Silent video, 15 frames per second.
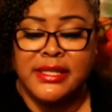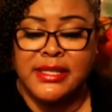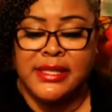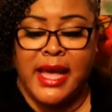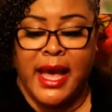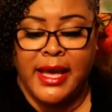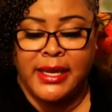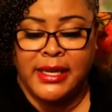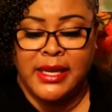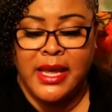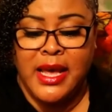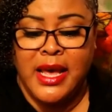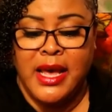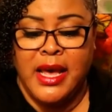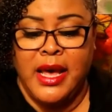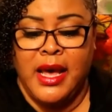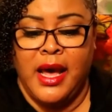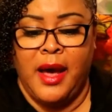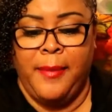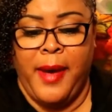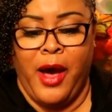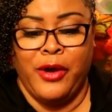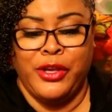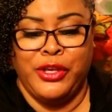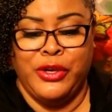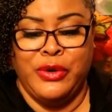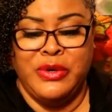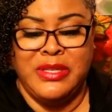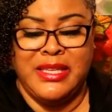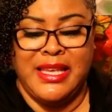excited about
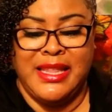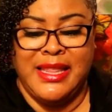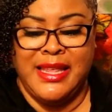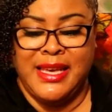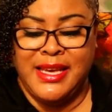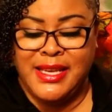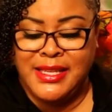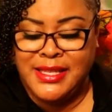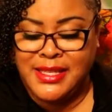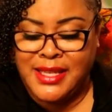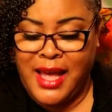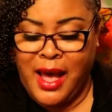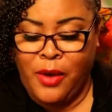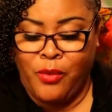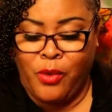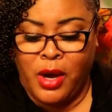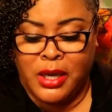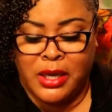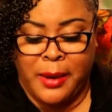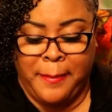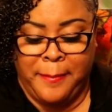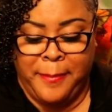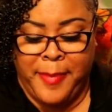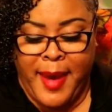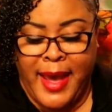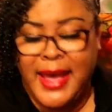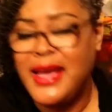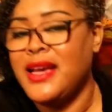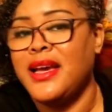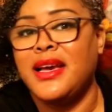using this. I want to
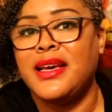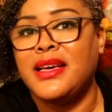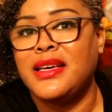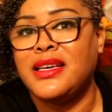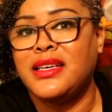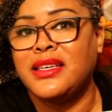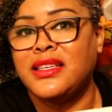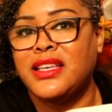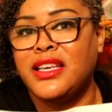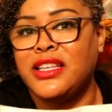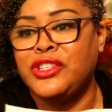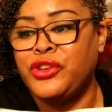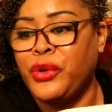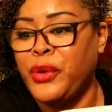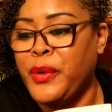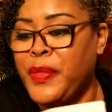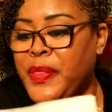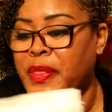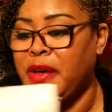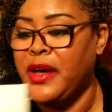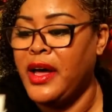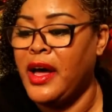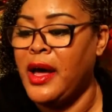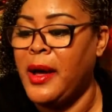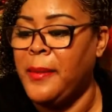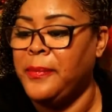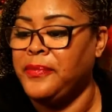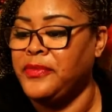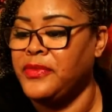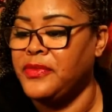bake during the
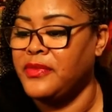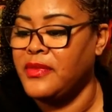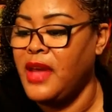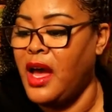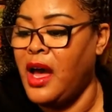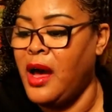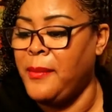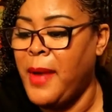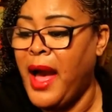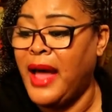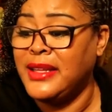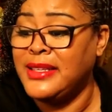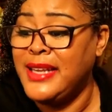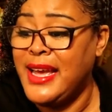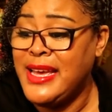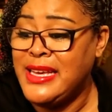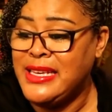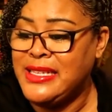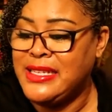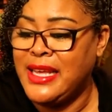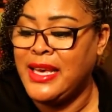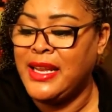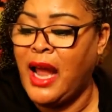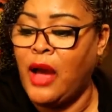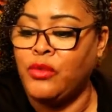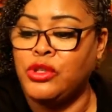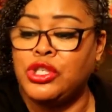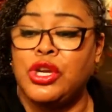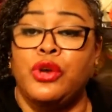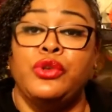um, um, holidays and I
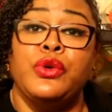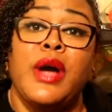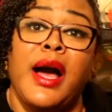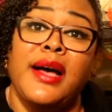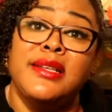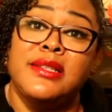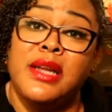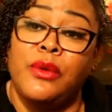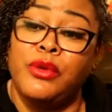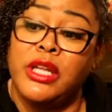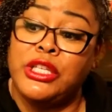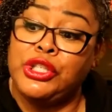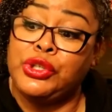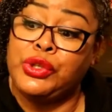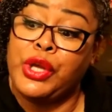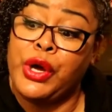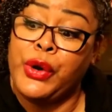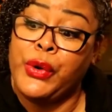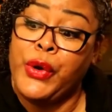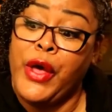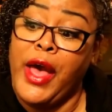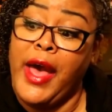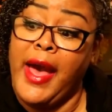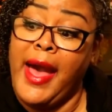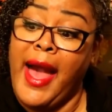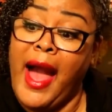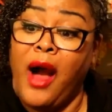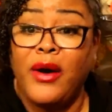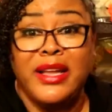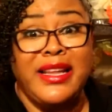will show you guys and I will let you know
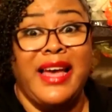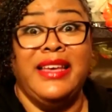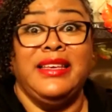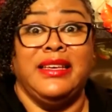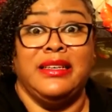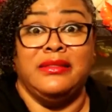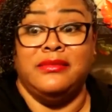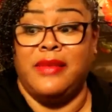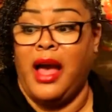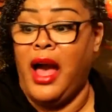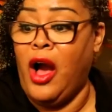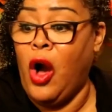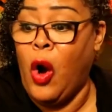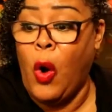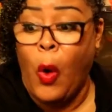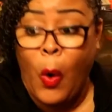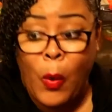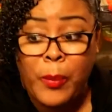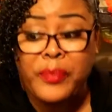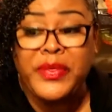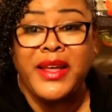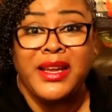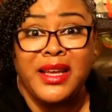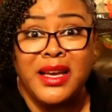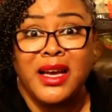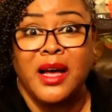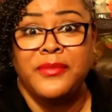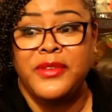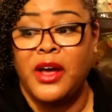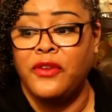how I like it. I hope that it
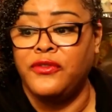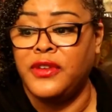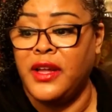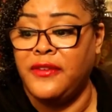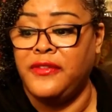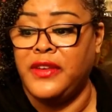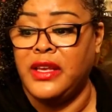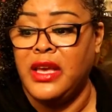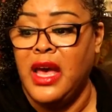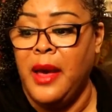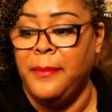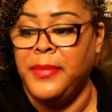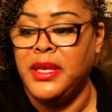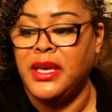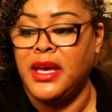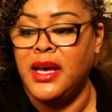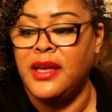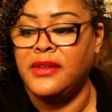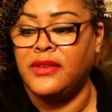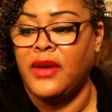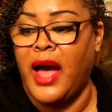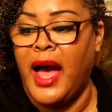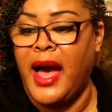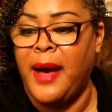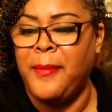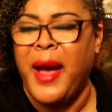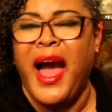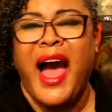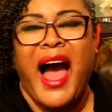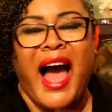comes out fluffy because
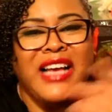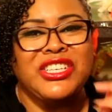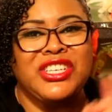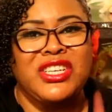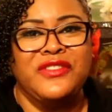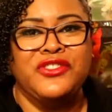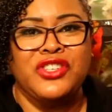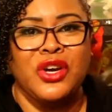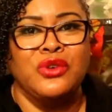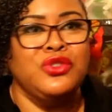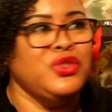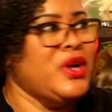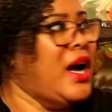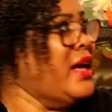um, I should have showed you